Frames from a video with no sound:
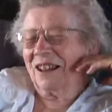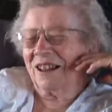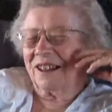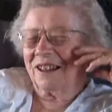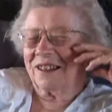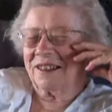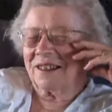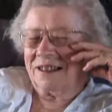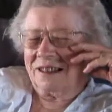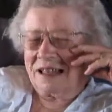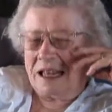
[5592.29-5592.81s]

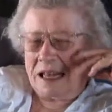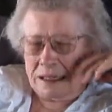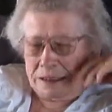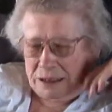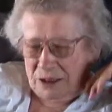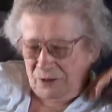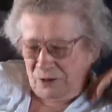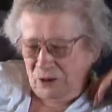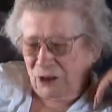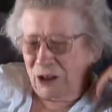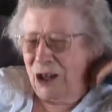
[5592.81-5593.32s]
the I
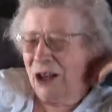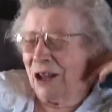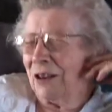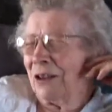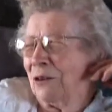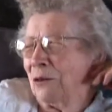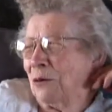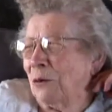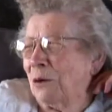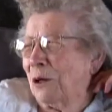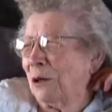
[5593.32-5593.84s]
just
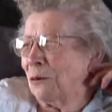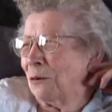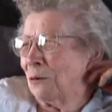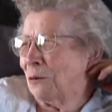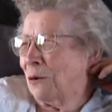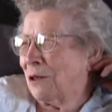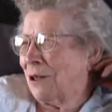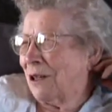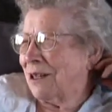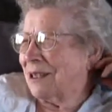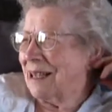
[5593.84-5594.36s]
forgot that what it
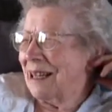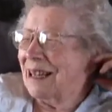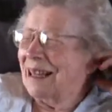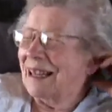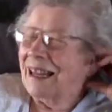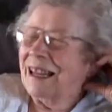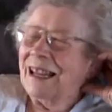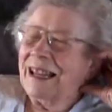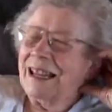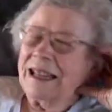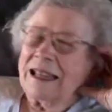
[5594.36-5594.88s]
was.
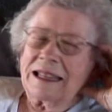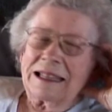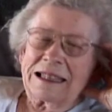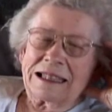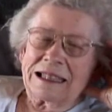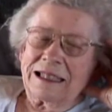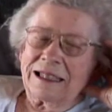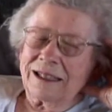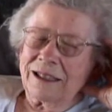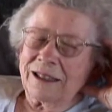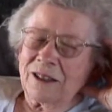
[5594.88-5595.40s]

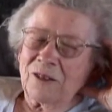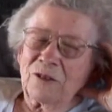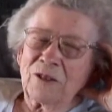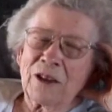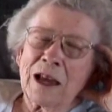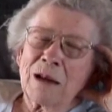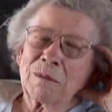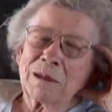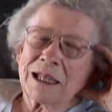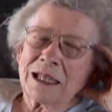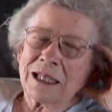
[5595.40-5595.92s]
The the
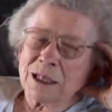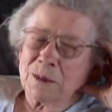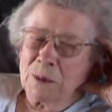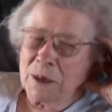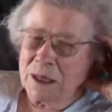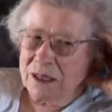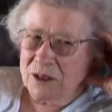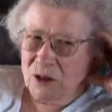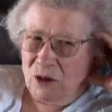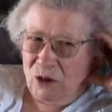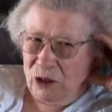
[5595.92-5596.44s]
family has
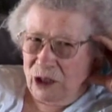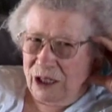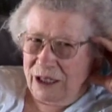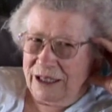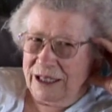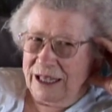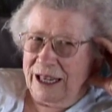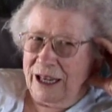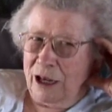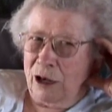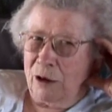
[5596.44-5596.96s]
been so
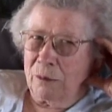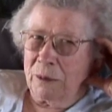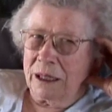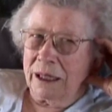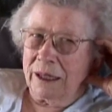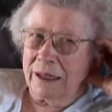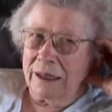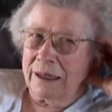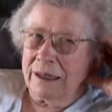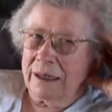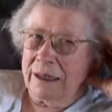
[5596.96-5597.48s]
good to help
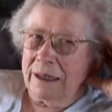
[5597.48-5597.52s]
me.